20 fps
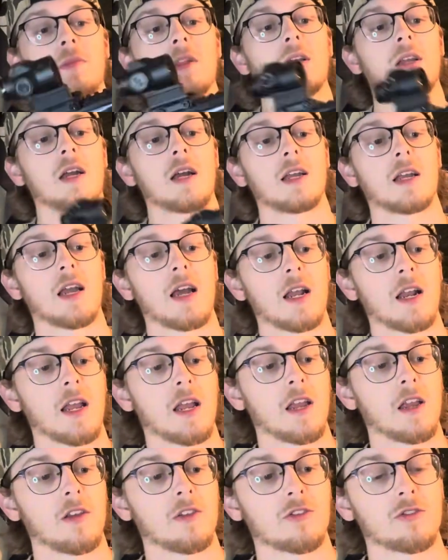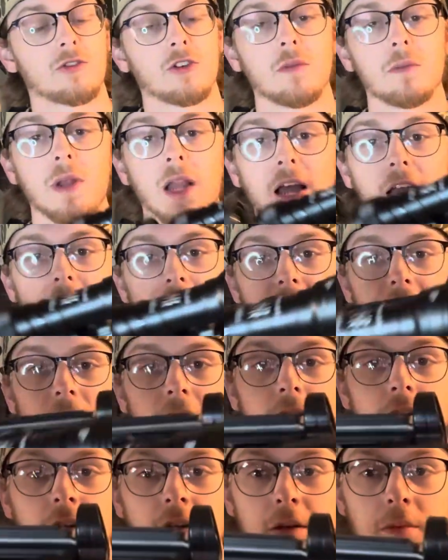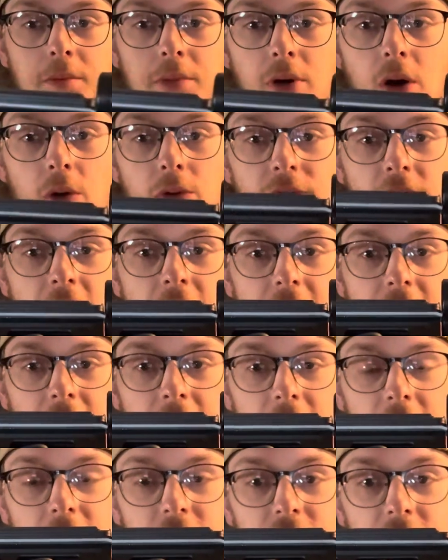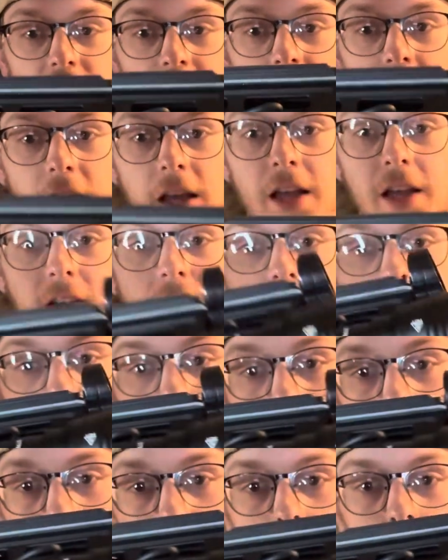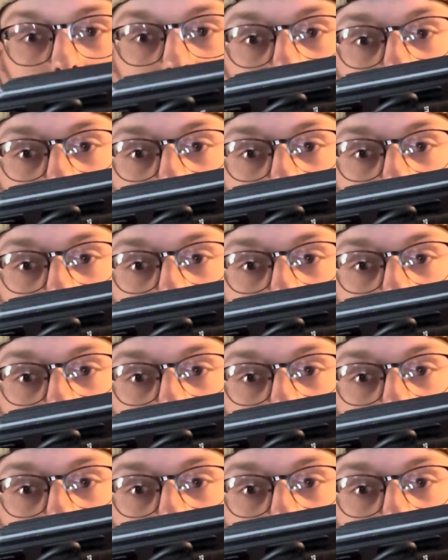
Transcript: I got a Streamlight ProTac HLX Pro